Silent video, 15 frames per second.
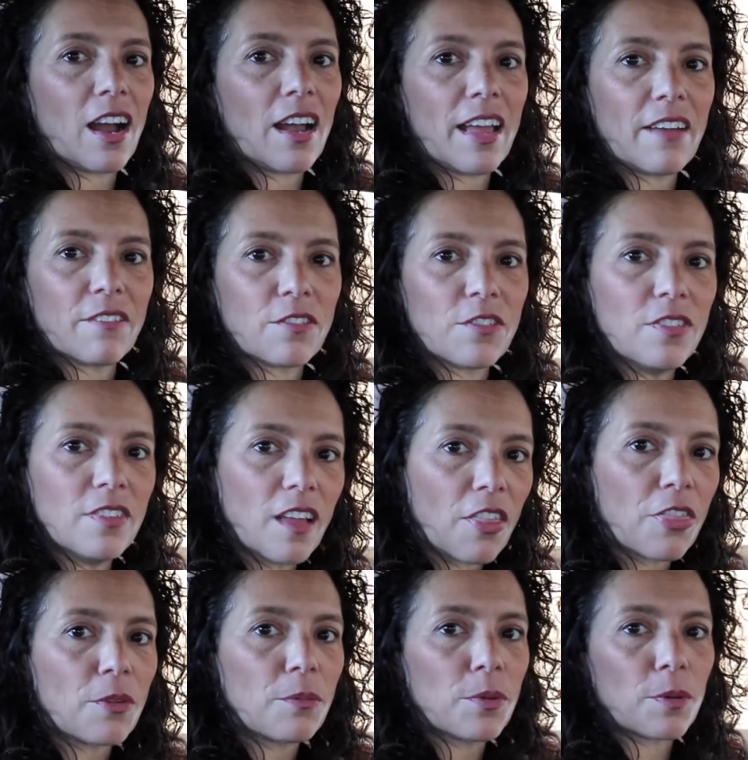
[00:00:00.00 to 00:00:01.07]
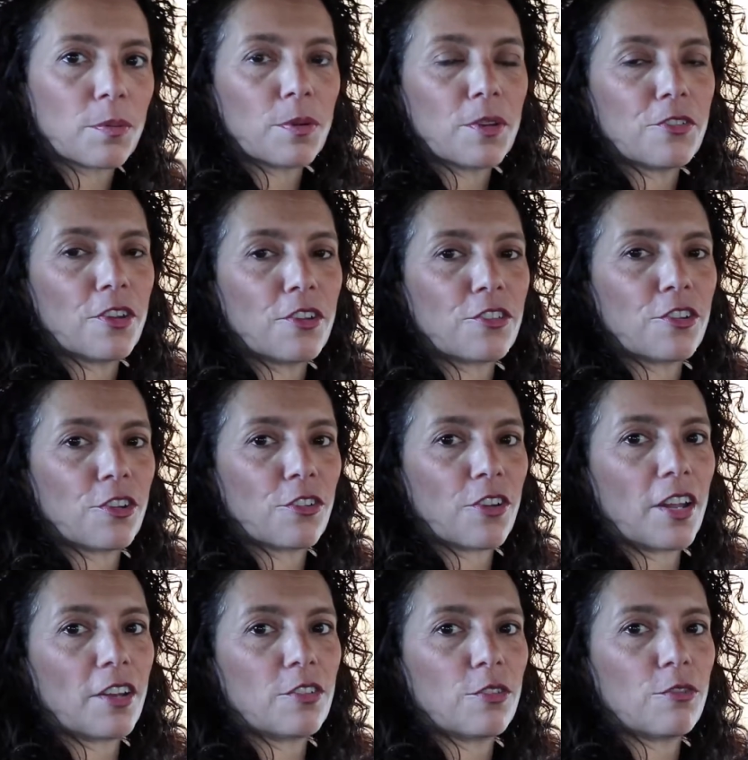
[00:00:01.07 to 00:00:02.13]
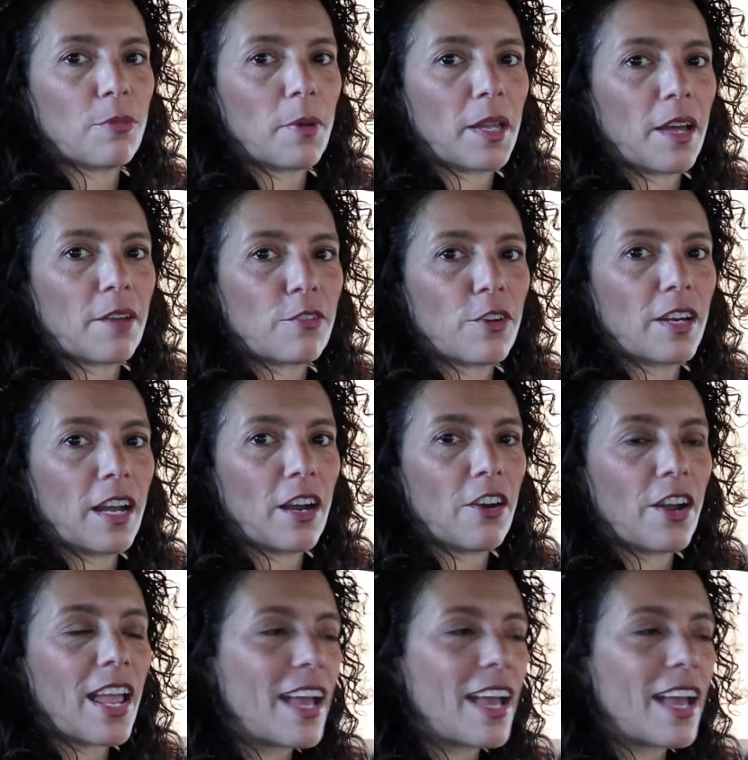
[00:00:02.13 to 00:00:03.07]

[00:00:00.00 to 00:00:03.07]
I have nothing but appreciation and gratitude for my life right now.